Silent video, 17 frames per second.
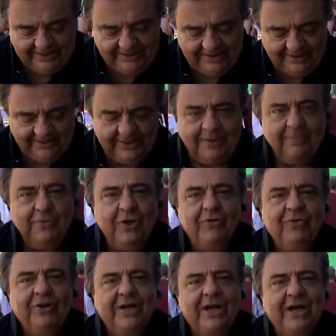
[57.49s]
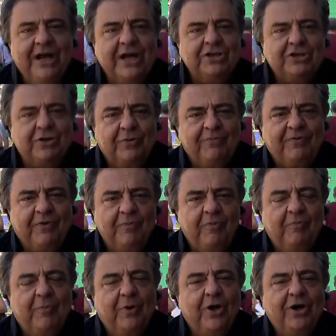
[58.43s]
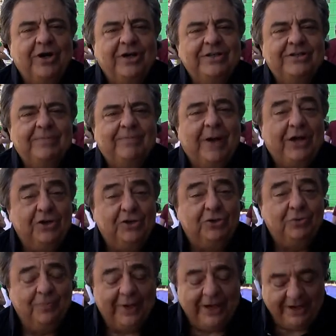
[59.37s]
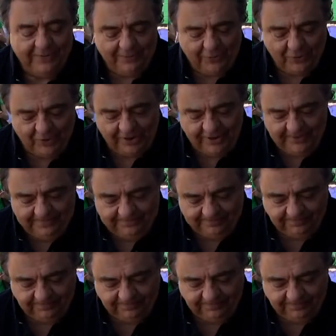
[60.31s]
I'm going to read an excerpt from a book. It's about Drew Barrymore.